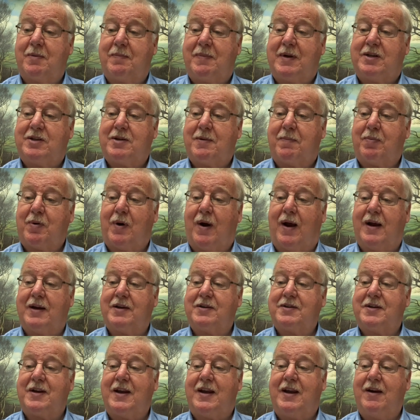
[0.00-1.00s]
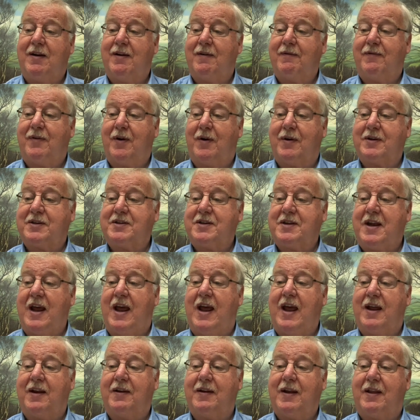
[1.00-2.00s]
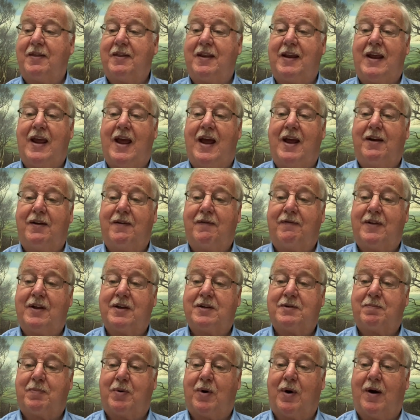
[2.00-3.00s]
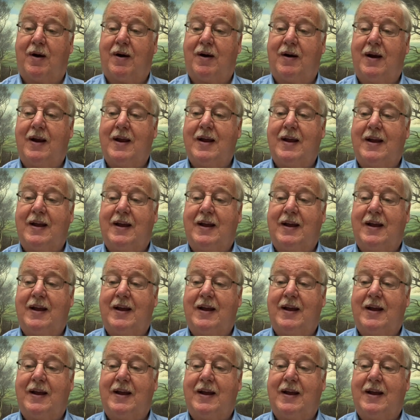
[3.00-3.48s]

be surprised to hear in verse 10 at the end of this prayer